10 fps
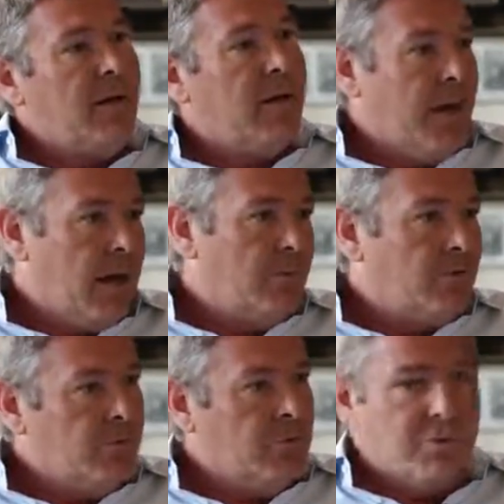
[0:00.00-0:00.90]
how
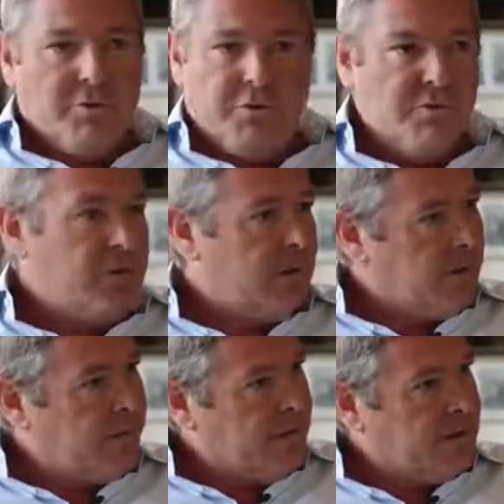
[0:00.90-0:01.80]
to produce in the
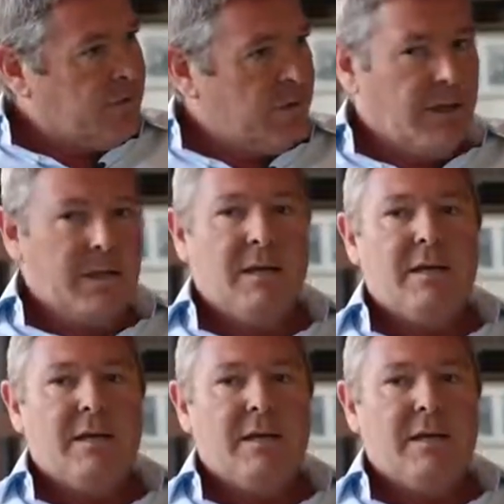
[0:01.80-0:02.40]
best way.